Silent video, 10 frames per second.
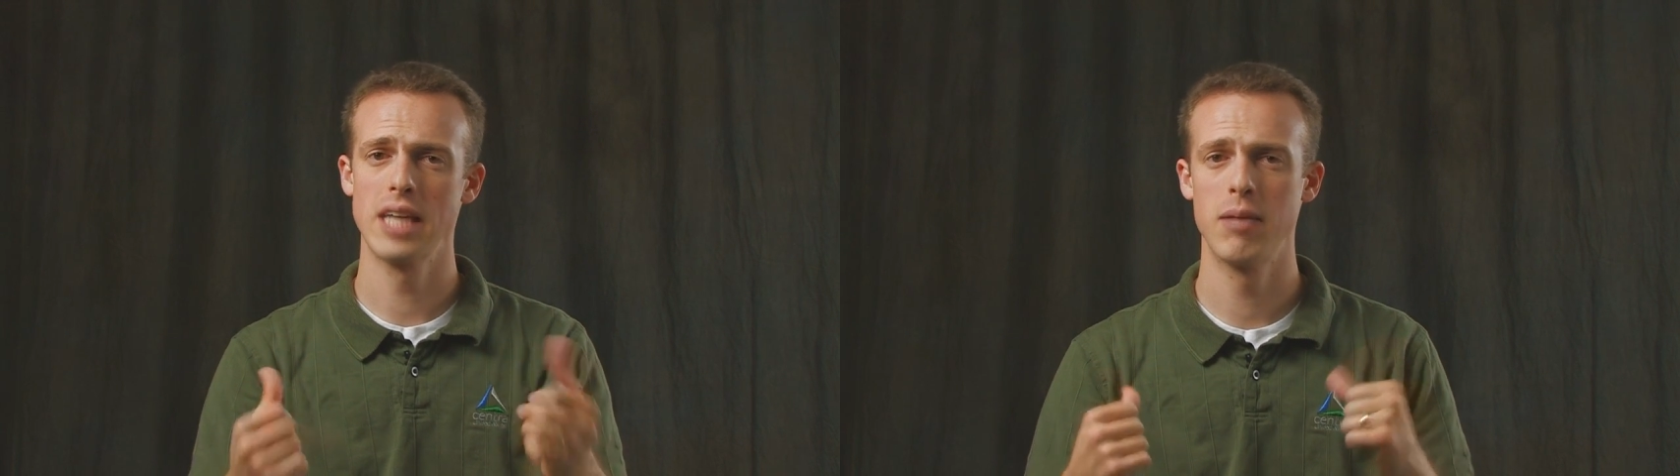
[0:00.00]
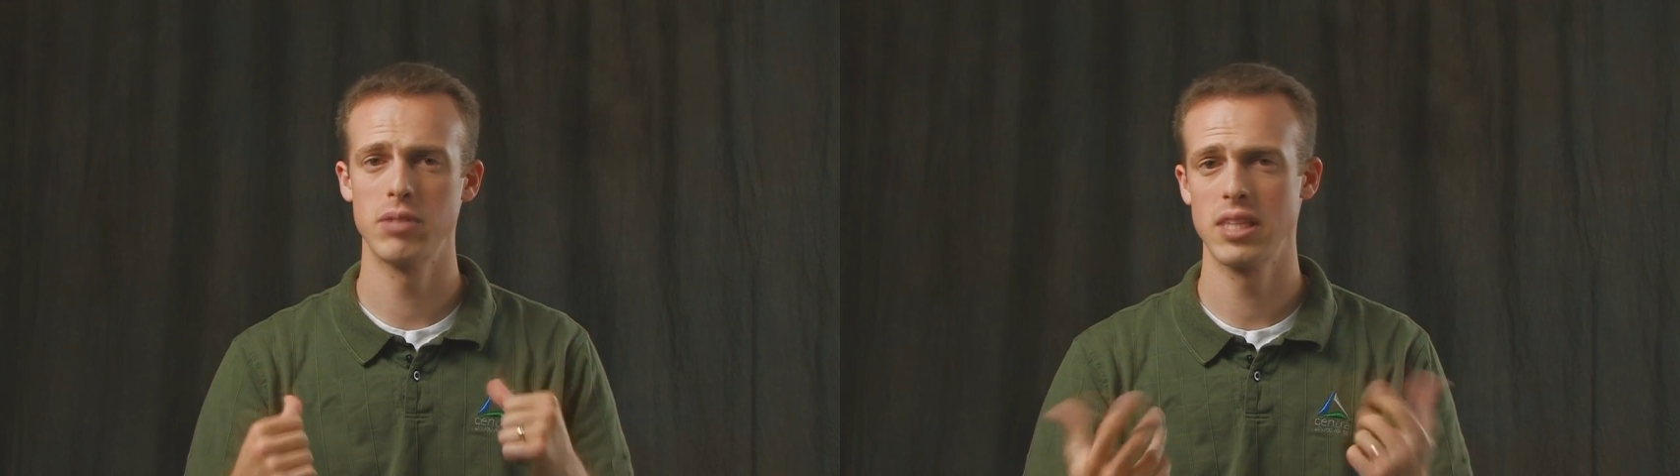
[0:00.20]

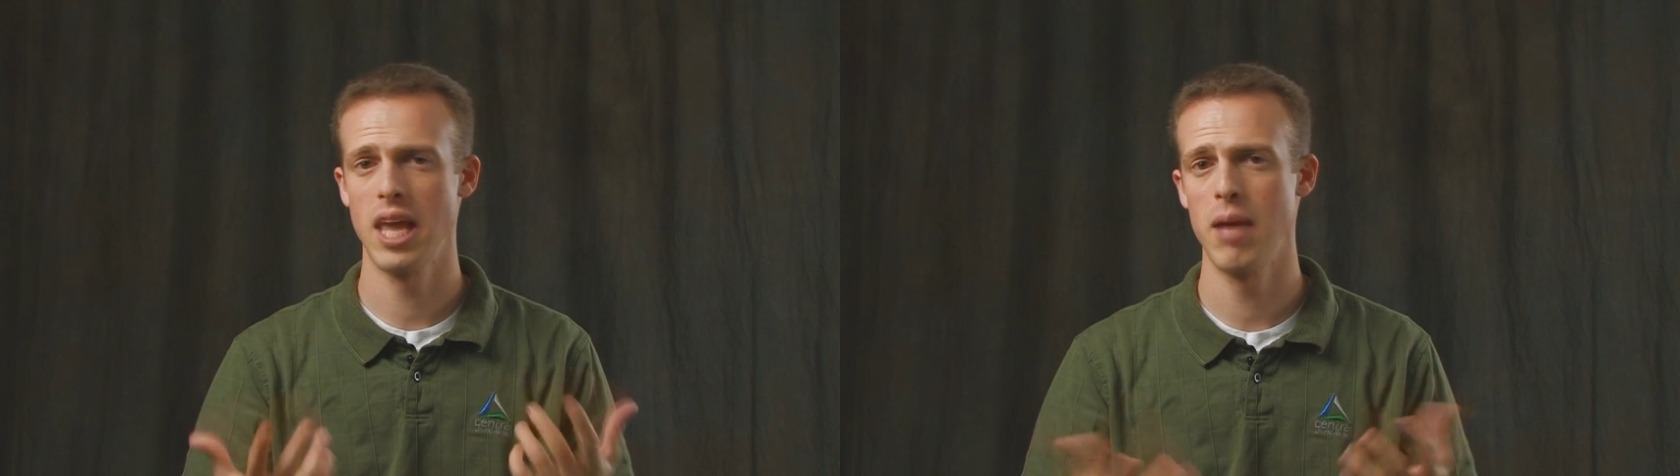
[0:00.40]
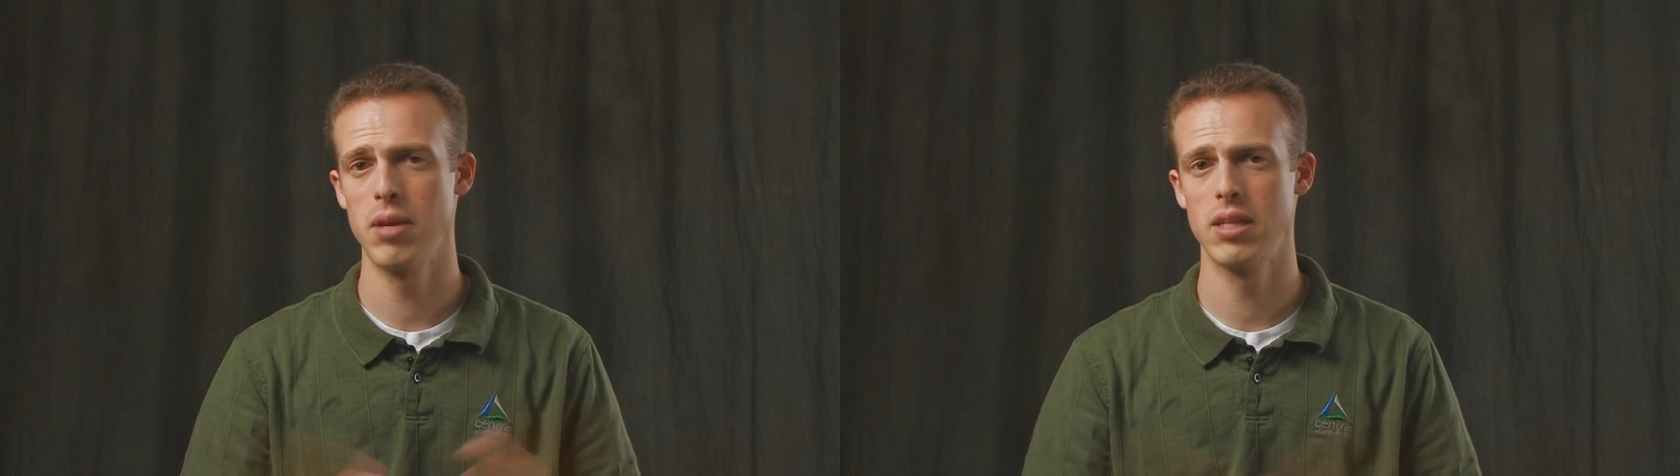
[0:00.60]
times this
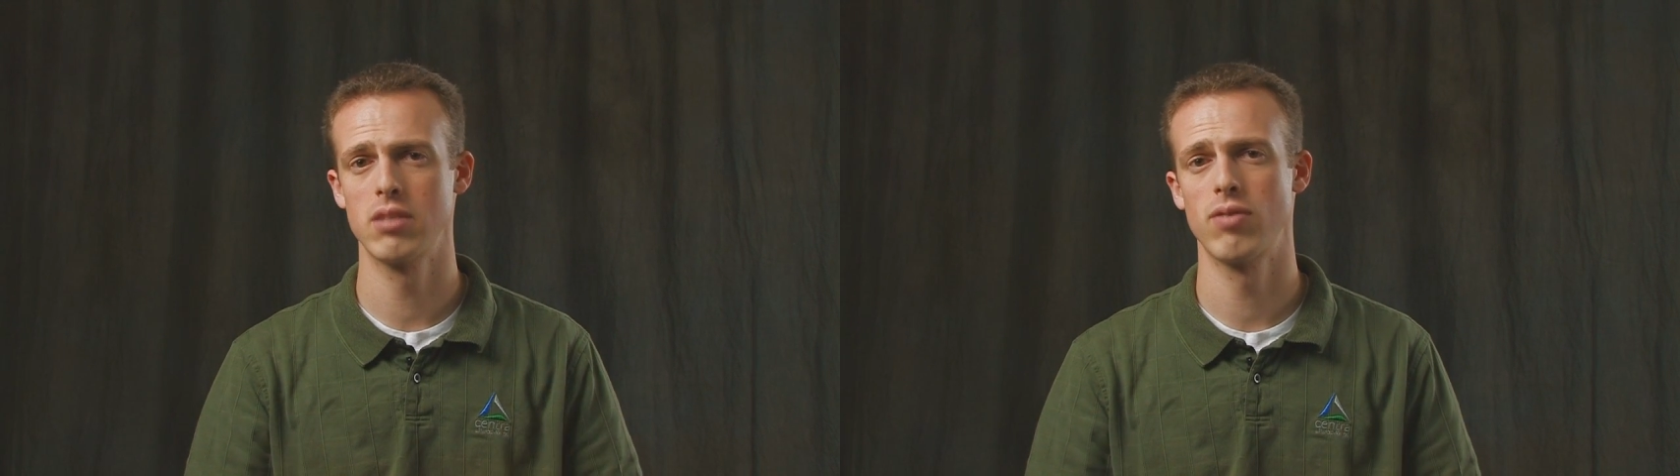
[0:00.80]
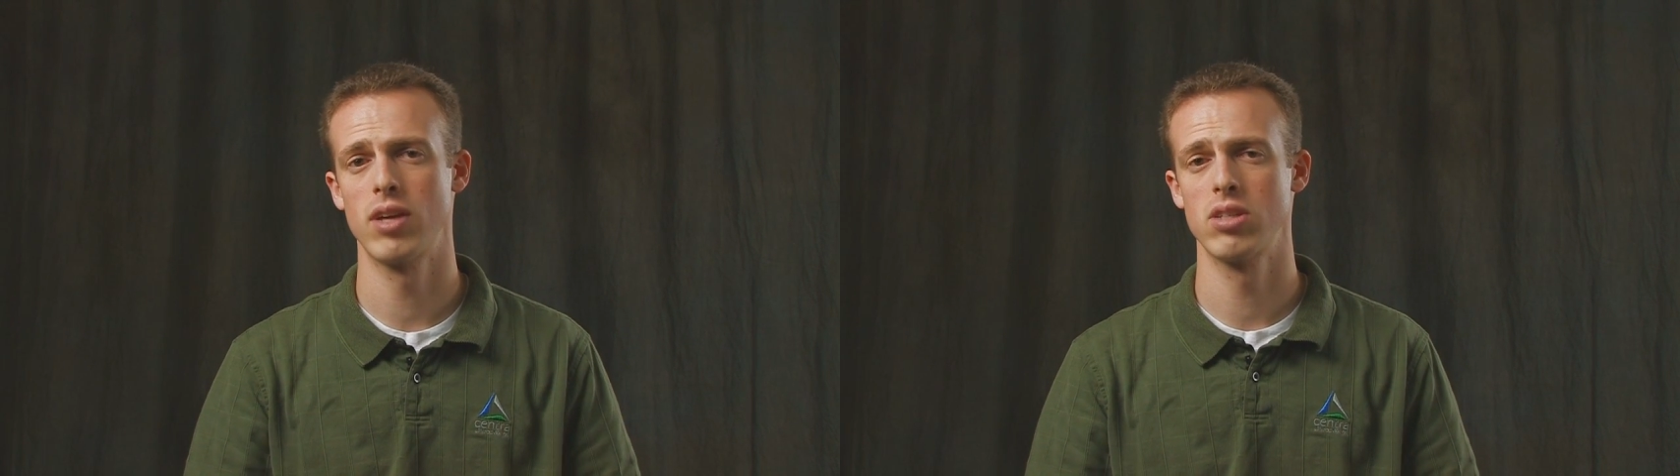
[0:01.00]
can be a
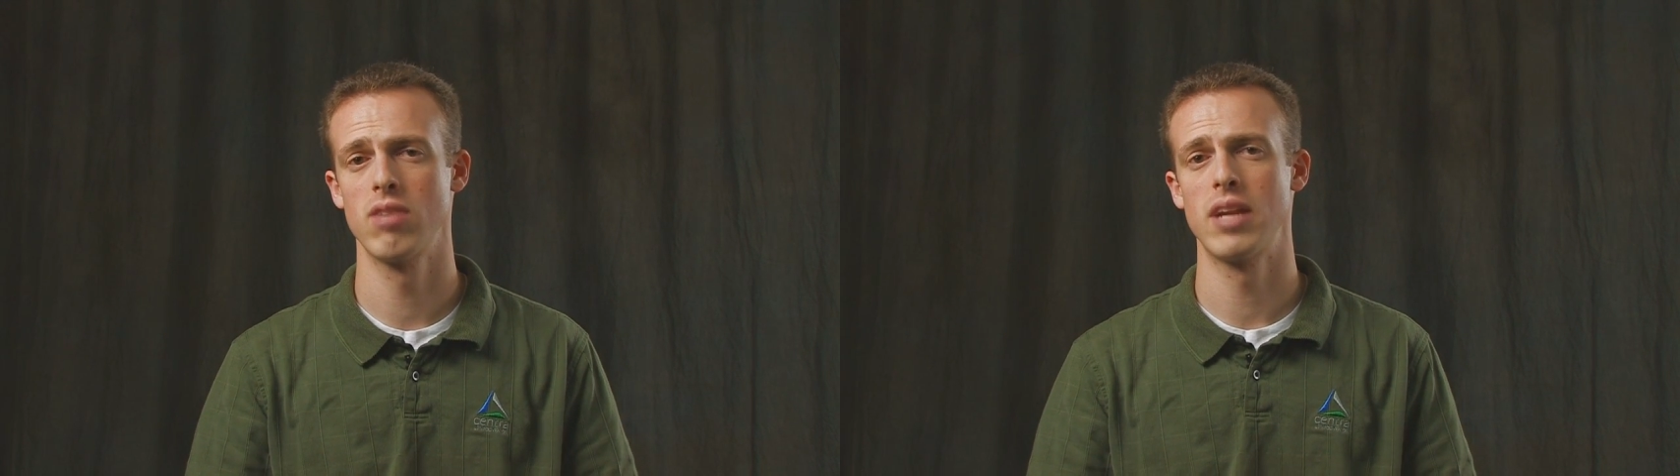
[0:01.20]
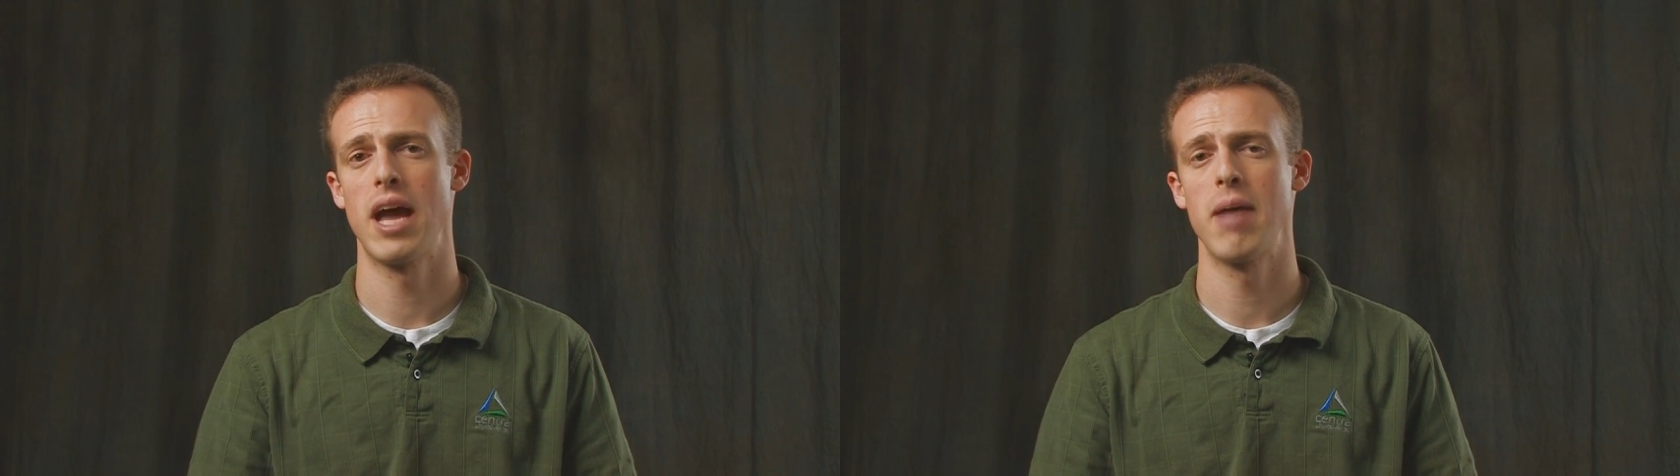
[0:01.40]

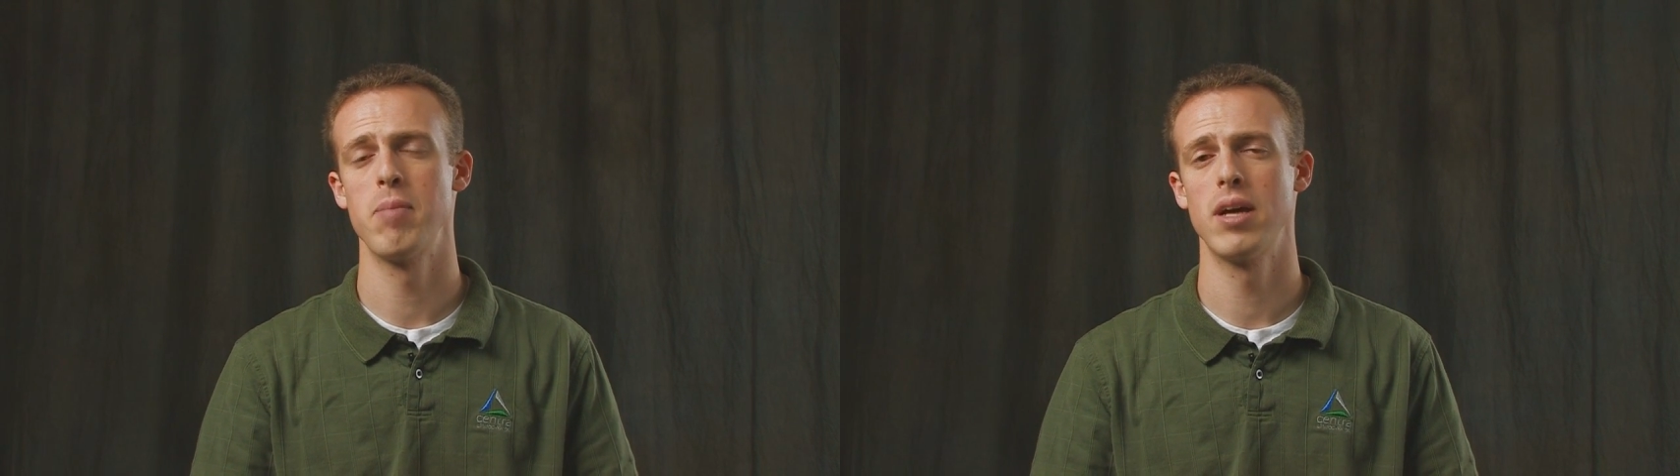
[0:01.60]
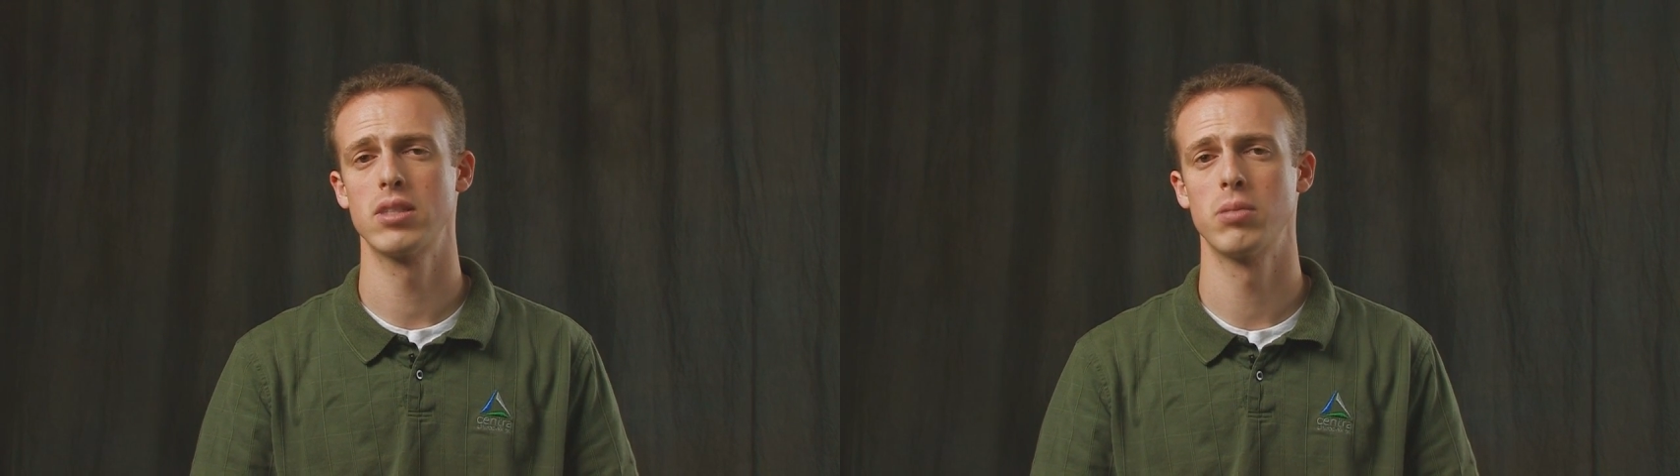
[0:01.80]
dysfunction of an eye
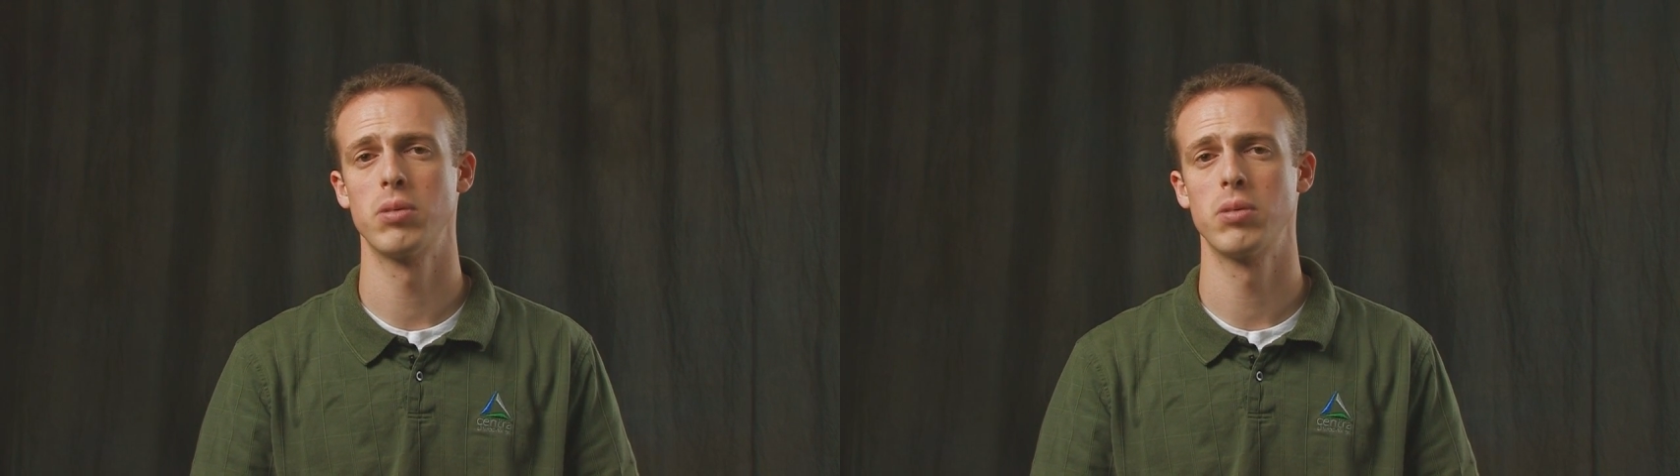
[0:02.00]
muscle,